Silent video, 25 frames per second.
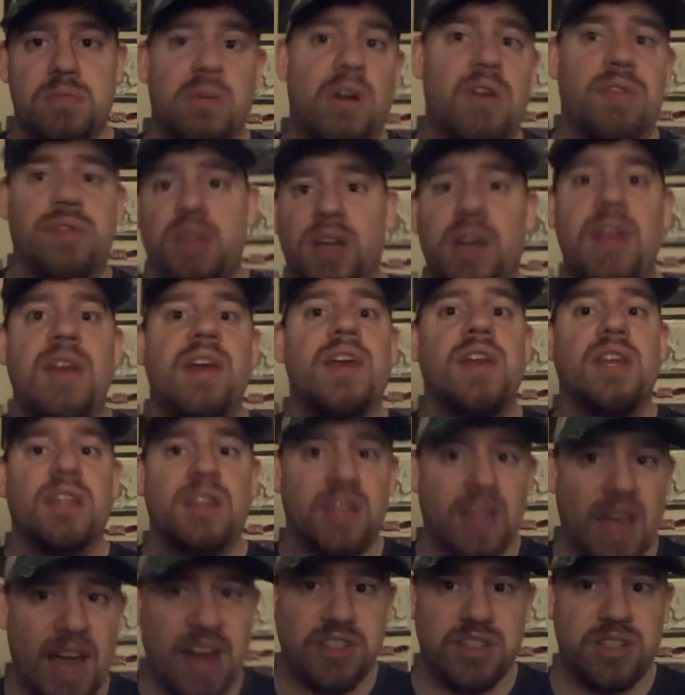well,
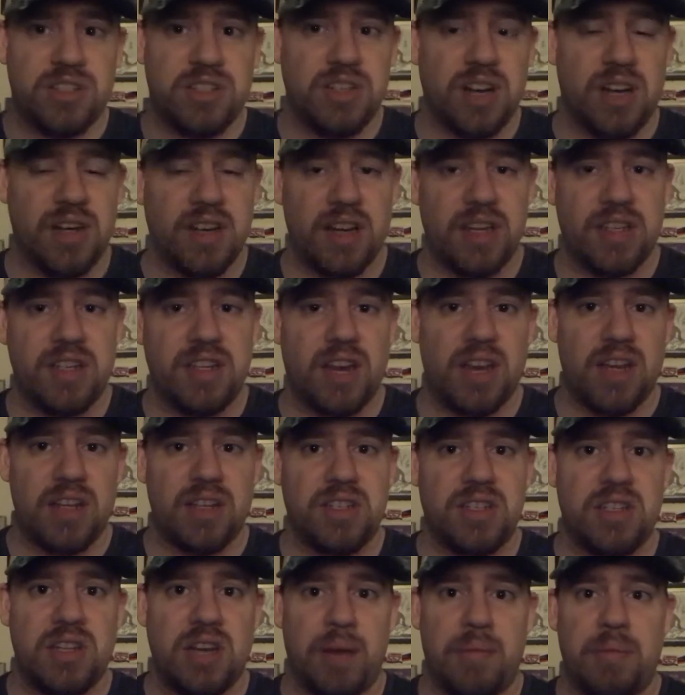the Action Sunday
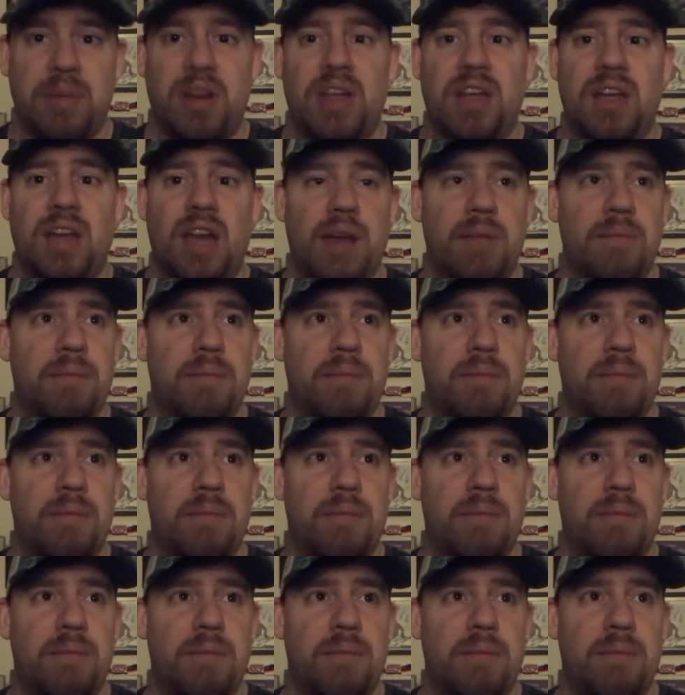segment, okay?